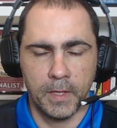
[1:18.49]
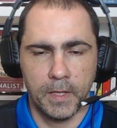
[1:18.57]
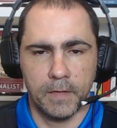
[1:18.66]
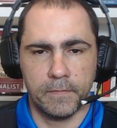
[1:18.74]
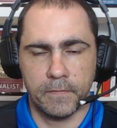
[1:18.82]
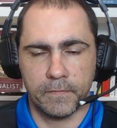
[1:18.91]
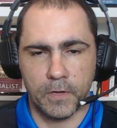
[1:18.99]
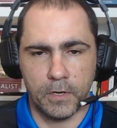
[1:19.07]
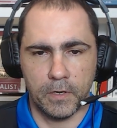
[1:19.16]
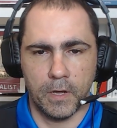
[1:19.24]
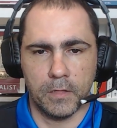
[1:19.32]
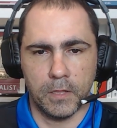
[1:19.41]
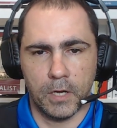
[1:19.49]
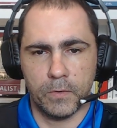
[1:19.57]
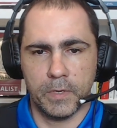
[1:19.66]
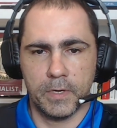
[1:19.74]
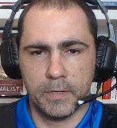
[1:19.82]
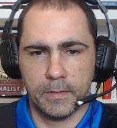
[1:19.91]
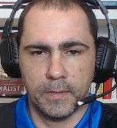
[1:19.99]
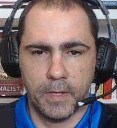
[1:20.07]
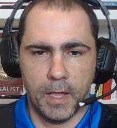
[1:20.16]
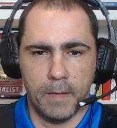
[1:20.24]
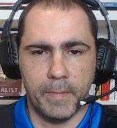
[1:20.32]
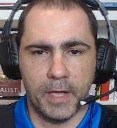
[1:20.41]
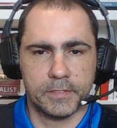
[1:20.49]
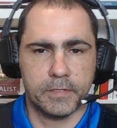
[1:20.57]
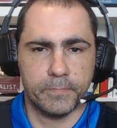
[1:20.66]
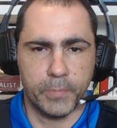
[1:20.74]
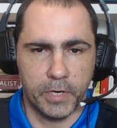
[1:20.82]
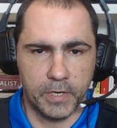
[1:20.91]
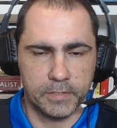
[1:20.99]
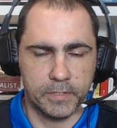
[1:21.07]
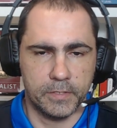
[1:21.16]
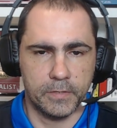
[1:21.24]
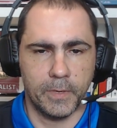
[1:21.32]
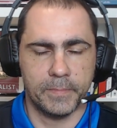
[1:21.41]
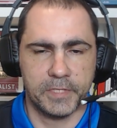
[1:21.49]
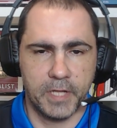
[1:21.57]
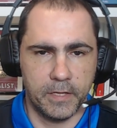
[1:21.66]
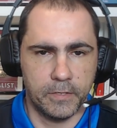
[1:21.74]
If you've got a lower amount of products on your website,